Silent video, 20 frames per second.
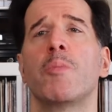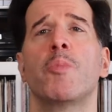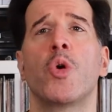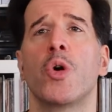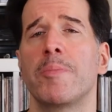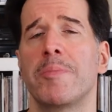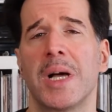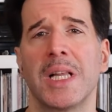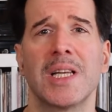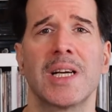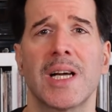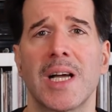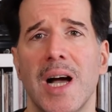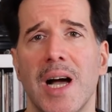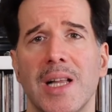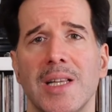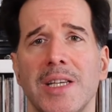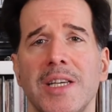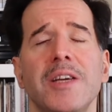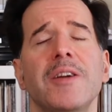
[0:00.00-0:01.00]
more
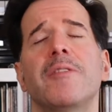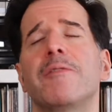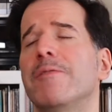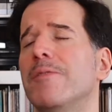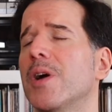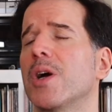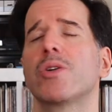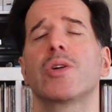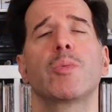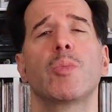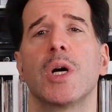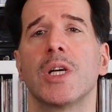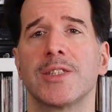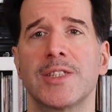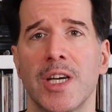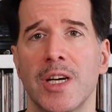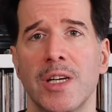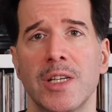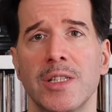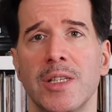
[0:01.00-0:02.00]
melancholy, very well
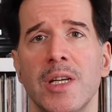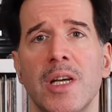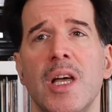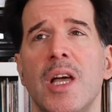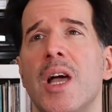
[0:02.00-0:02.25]
done,